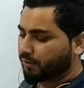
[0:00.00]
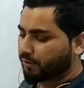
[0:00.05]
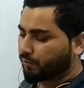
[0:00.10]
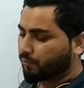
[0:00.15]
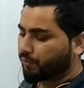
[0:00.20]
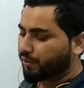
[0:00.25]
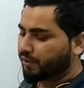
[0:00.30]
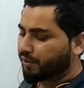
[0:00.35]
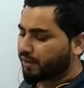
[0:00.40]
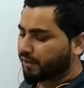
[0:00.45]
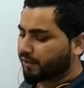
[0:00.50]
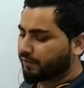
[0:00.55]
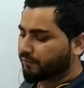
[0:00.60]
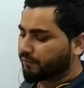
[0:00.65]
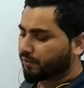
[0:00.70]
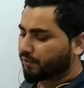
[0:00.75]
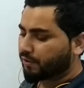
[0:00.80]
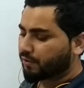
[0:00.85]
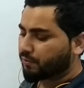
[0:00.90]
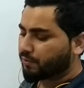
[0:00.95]
The only active
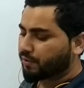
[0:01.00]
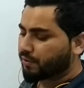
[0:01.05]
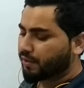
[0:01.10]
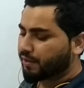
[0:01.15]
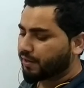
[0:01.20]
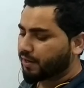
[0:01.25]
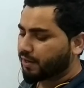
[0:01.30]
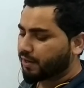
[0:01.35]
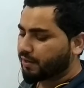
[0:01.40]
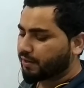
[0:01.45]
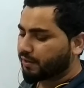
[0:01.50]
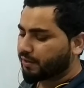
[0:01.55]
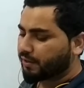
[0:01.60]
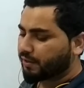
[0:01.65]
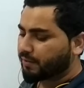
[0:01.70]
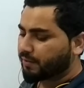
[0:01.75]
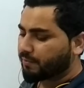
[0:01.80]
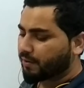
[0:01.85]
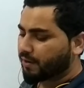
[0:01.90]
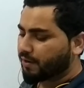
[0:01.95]
volcano in India, in
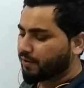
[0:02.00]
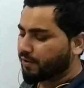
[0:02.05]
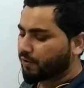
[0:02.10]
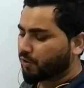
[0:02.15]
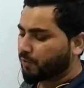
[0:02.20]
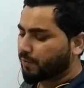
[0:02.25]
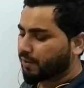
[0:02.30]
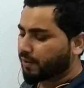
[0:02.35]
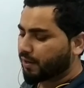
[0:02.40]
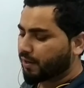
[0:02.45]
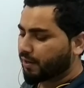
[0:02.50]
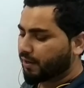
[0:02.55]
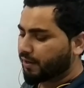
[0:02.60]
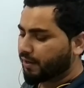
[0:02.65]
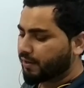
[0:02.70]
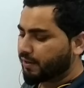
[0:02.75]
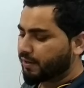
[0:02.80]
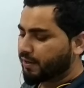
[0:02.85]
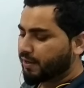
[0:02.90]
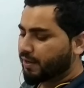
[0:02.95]
Andaman and Nicobar
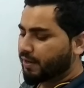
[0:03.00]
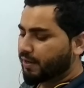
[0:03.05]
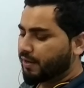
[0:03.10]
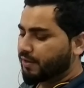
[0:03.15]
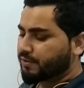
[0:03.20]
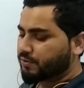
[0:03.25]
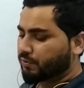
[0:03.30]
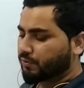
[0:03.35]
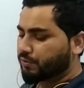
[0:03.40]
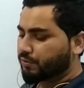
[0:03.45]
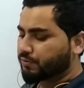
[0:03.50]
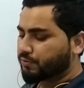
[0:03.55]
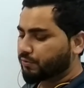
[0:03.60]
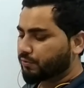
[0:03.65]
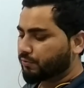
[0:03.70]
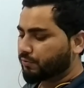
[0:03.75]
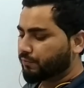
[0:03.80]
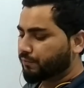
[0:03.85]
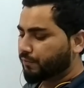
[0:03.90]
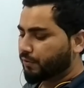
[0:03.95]
Island, is
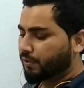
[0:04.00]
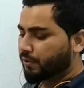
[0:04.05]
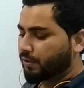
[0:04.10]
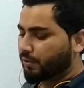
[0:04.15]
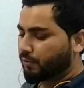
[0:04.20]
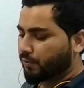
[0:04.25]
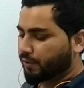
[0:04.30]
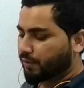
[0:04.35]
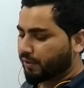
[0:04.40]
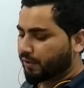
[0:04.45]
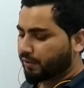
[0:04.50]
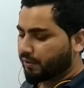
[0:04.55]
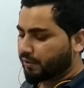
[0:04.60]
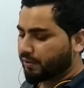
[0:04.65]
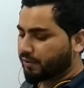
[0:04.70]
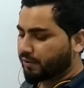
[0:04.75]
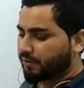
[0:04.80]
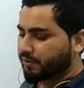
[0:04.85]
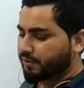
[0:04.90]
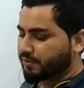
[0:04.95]
also located
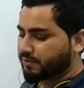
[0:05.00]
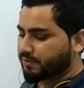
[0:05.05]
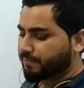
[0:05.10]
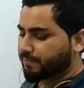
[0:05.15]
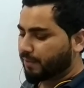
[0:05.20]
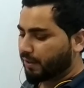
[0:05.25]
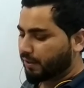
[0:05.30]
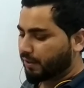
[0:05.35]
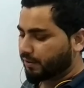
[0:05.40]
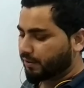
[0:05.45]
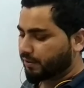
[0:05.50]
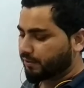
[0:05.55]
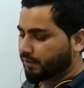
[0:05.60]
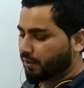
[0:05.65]
in this belt.